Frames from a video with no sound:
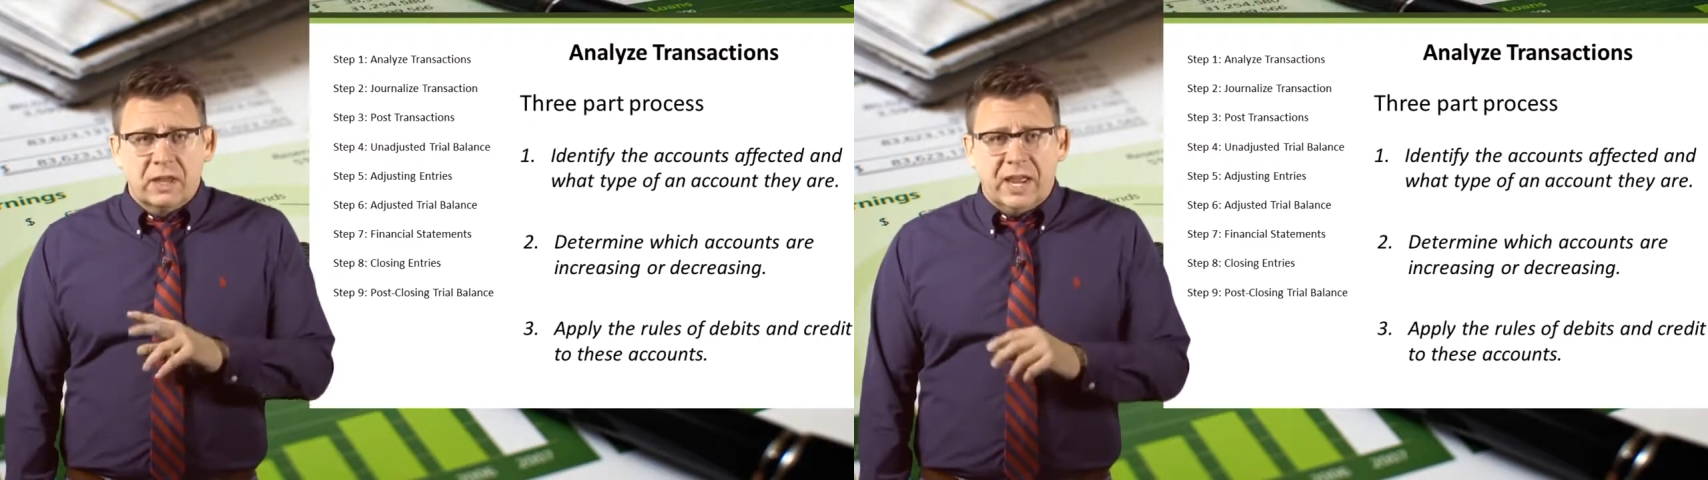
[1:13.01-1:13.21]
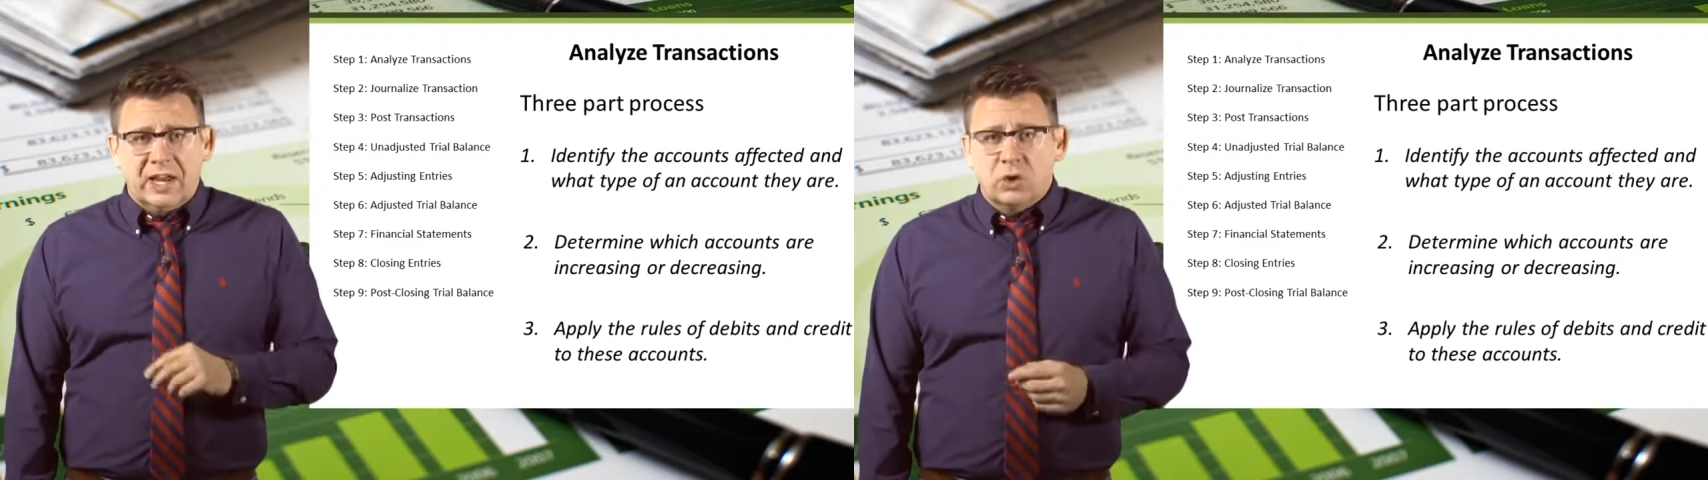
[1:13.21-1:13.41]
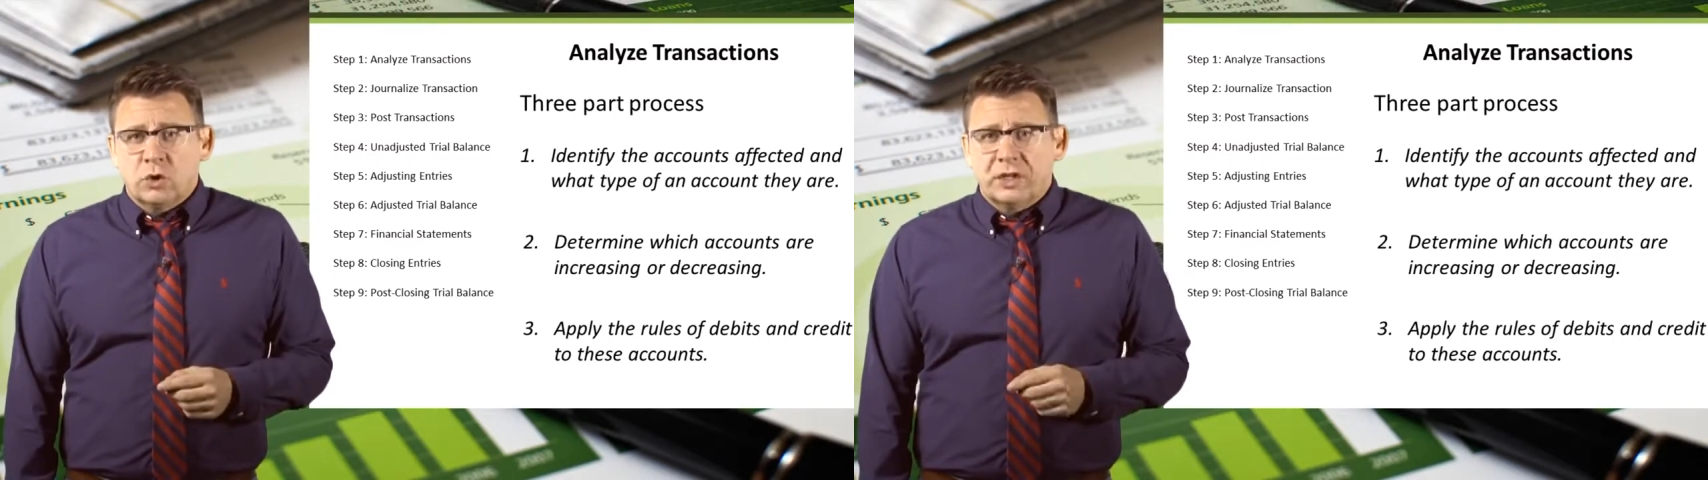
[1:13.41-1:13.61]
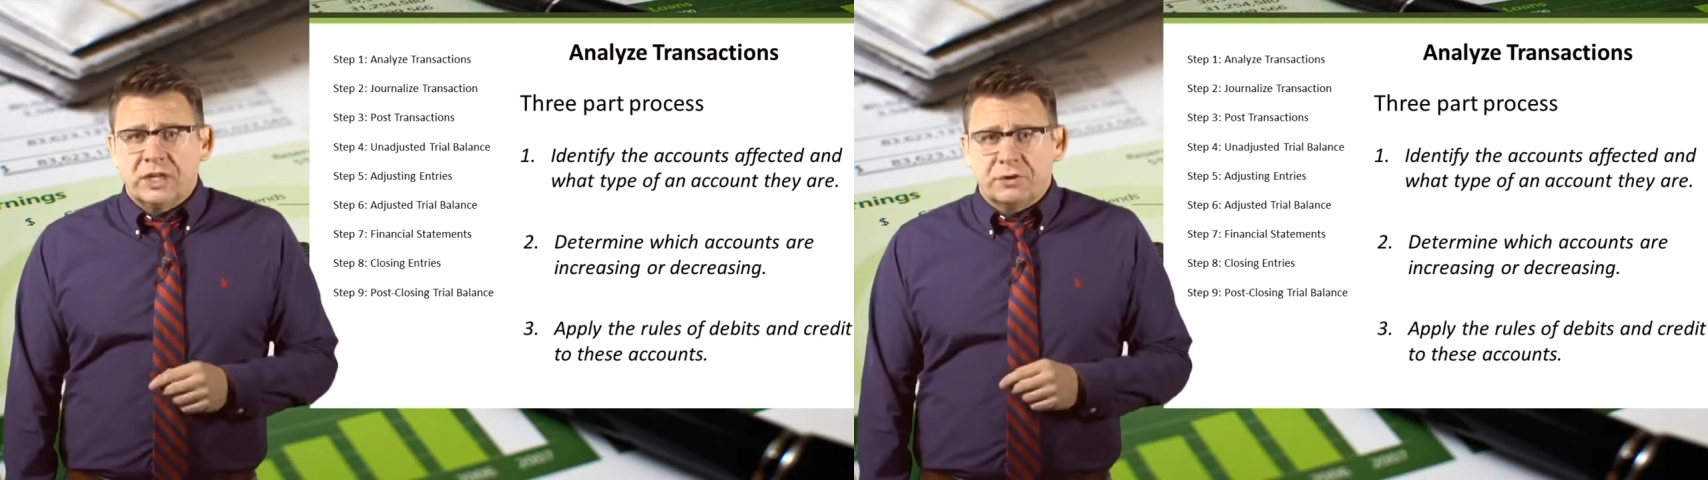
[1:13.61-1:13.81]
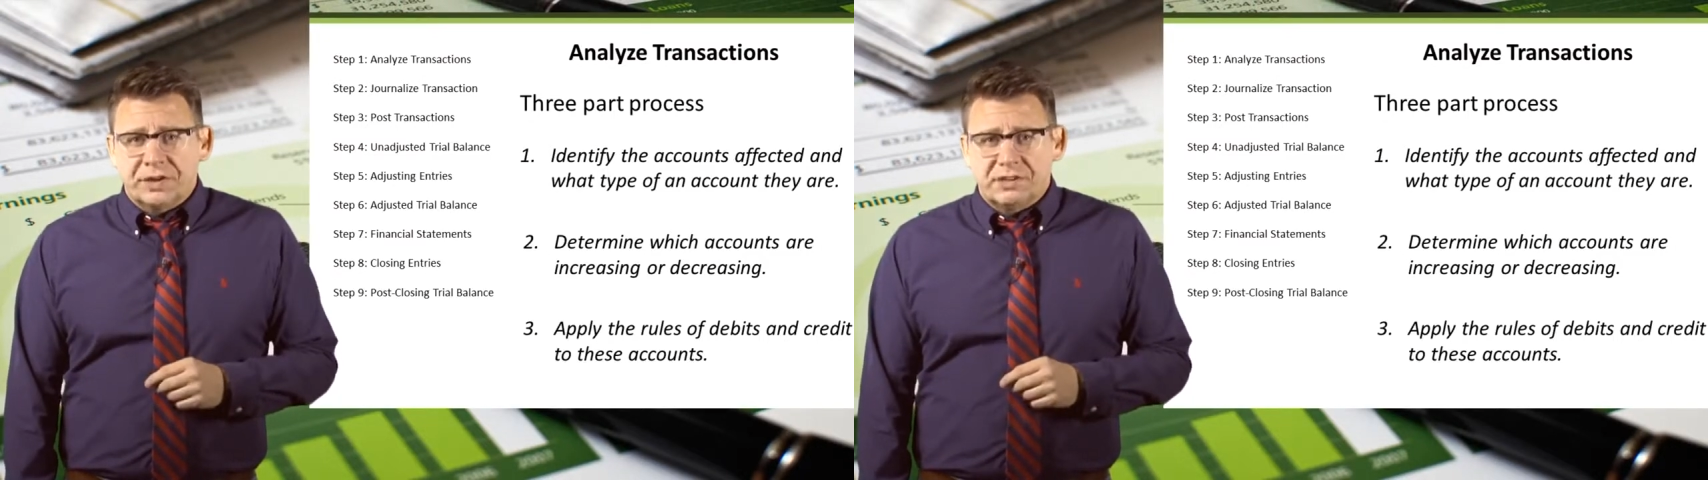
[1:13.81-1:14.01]
and or
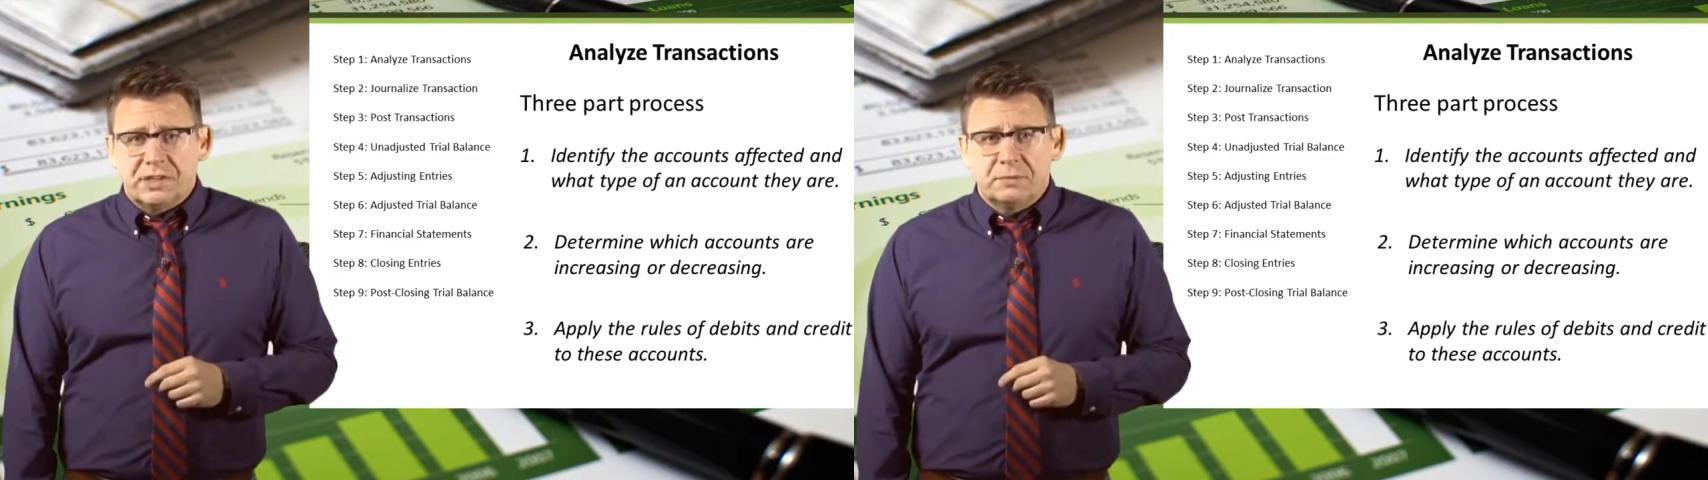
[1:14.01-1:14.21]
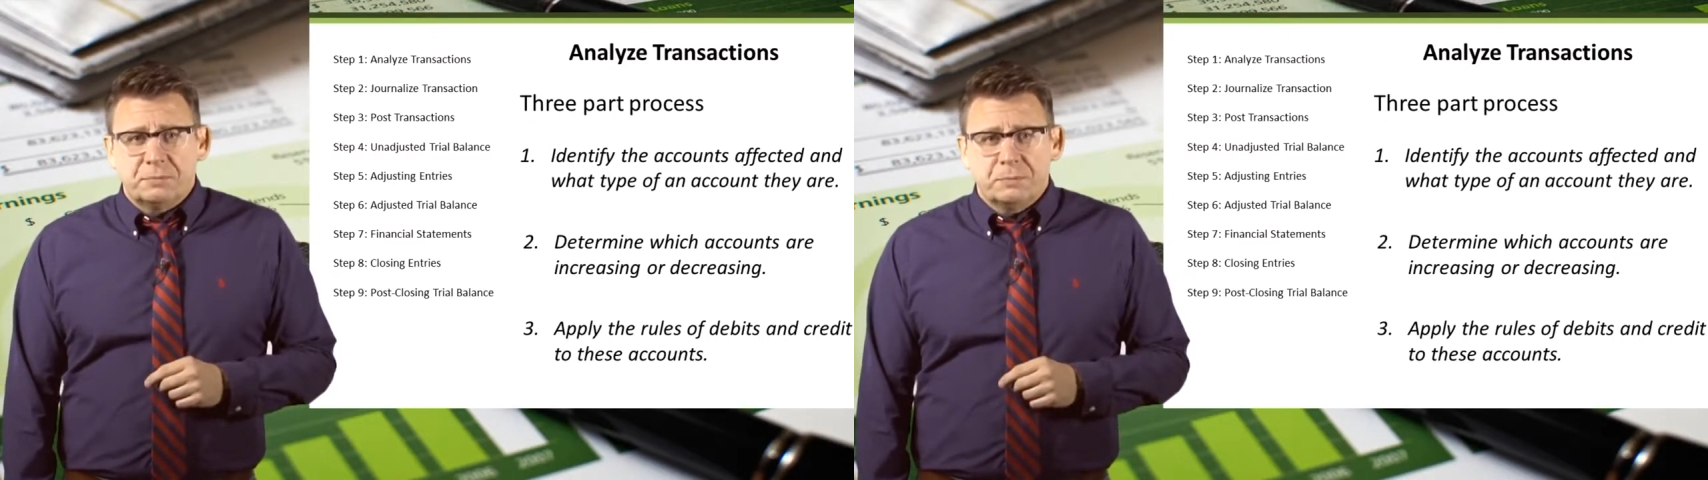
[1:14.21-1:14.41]
decreasing.